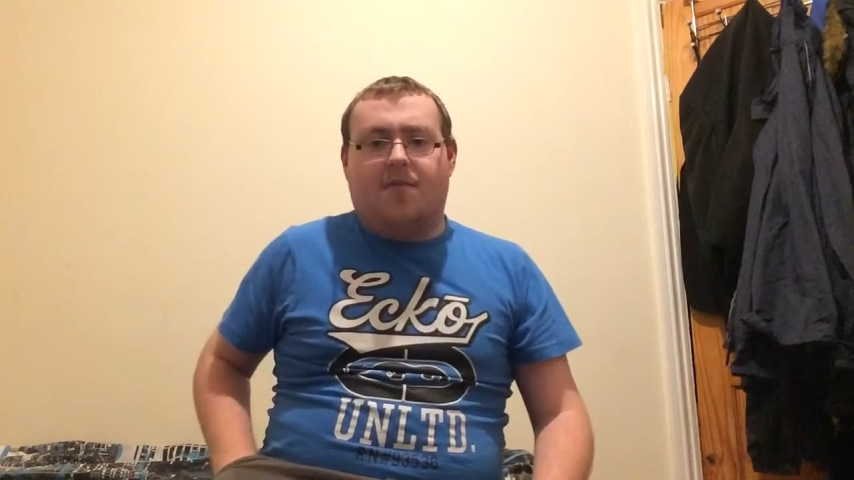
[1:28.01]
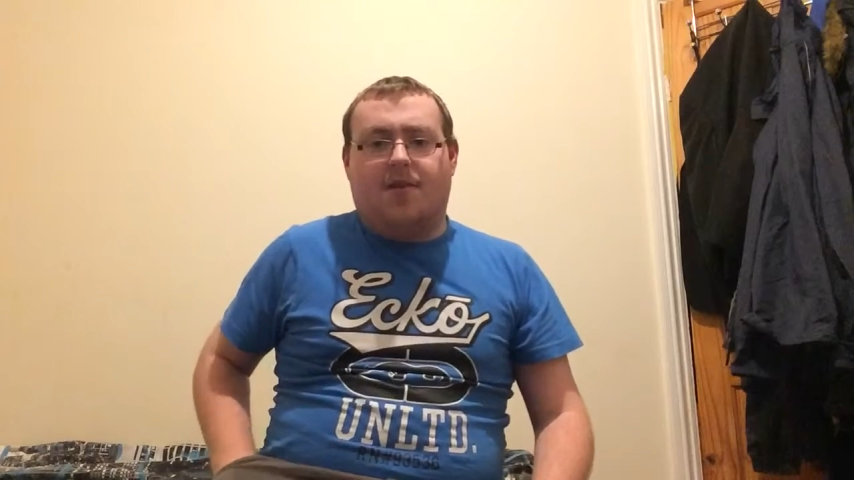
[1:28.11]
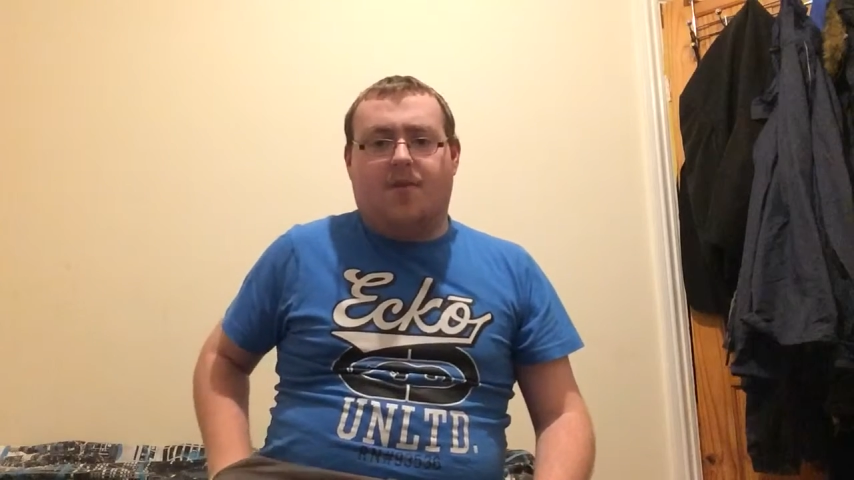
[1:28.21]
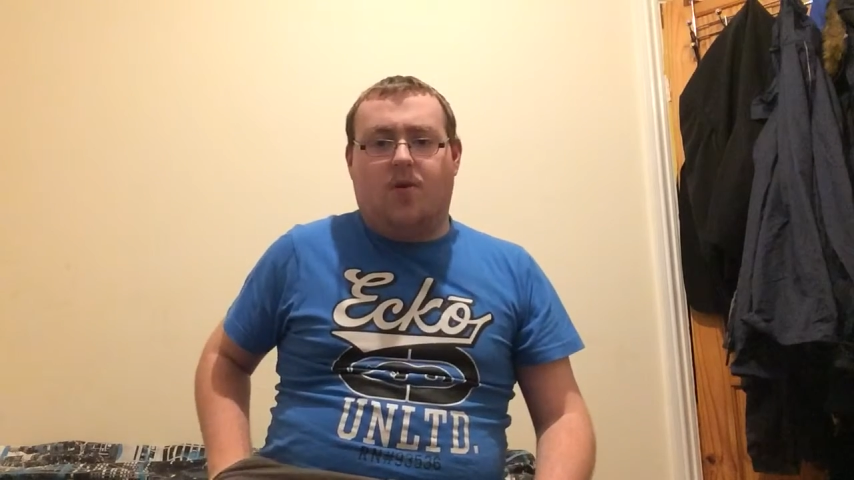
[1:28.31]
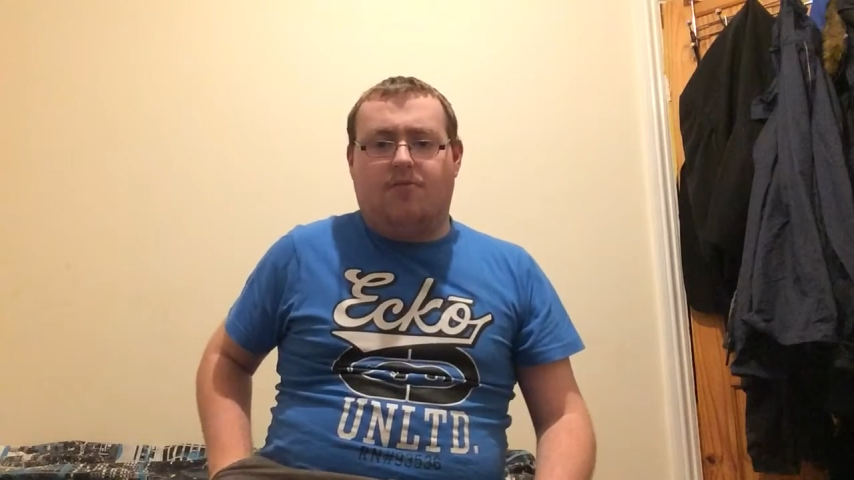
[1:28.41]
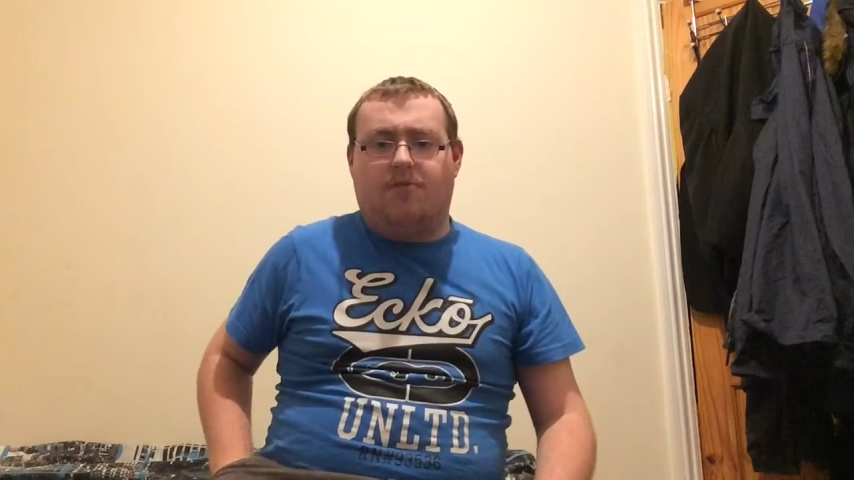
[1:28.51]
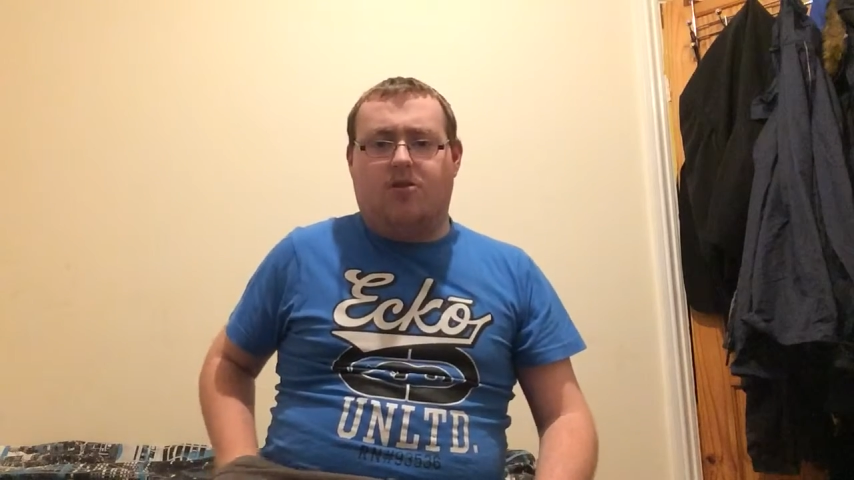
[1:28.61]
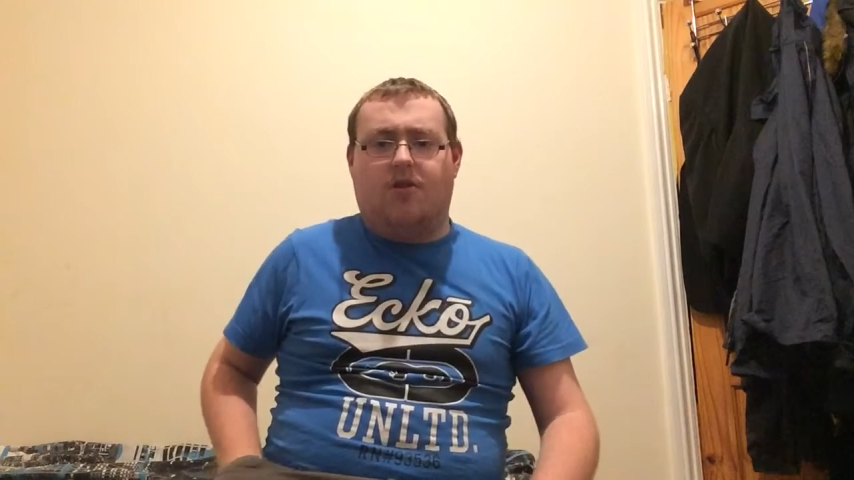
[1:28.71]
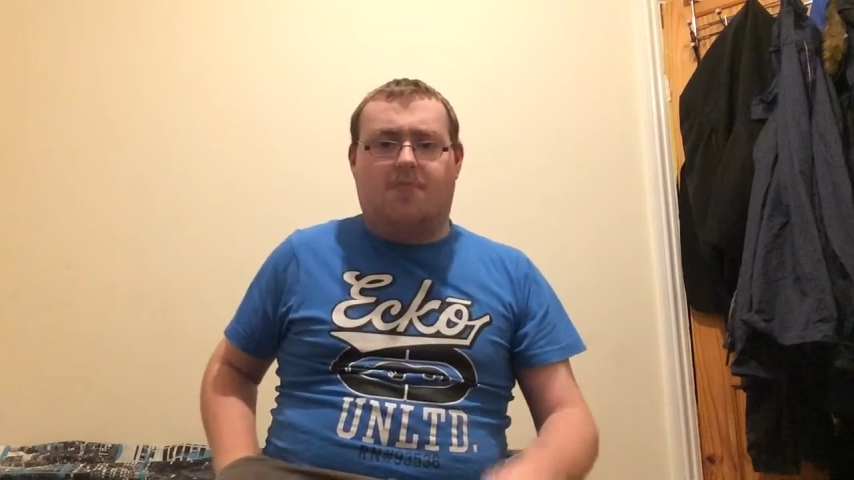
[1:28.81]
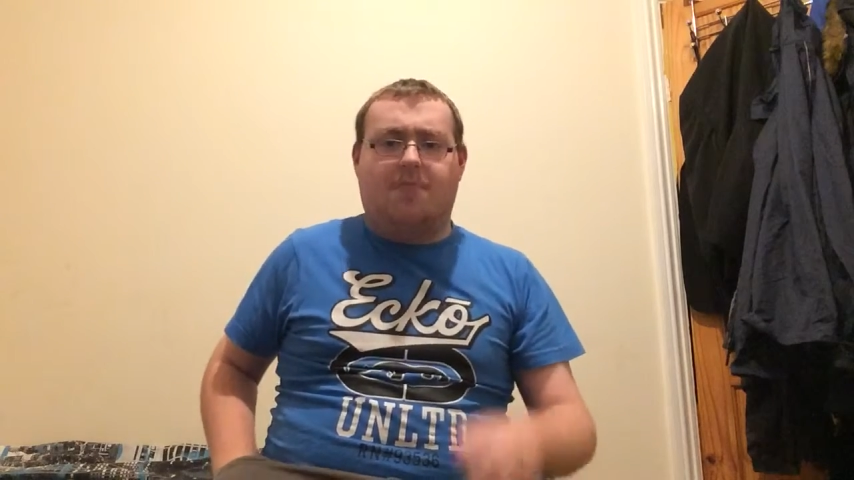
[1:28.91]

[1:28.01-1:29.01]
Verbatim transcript: spoilable choice.